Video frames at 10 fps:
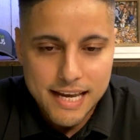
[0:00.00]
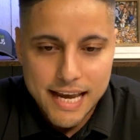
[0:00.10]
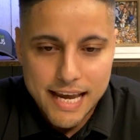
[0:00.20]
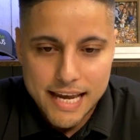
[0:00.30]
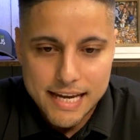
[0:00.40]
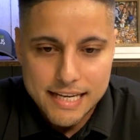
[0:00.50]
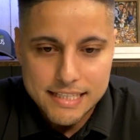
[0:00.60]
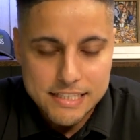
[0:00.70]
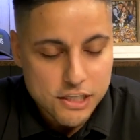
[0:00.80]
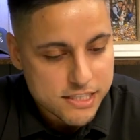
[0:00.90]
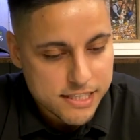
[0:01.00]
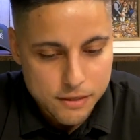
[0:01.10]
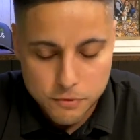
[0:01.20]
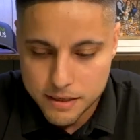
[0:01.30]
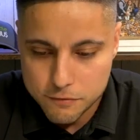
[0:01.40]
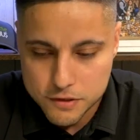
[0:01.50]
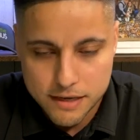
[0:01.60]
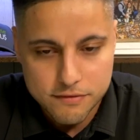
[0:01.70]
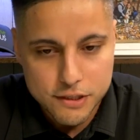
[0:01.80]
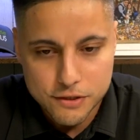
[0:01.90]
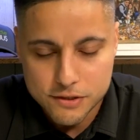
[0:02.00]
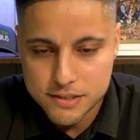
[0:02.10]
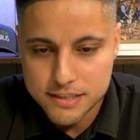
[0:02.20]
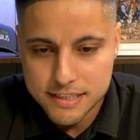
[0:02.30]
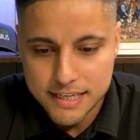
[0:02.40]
And just stayed with them for 7 years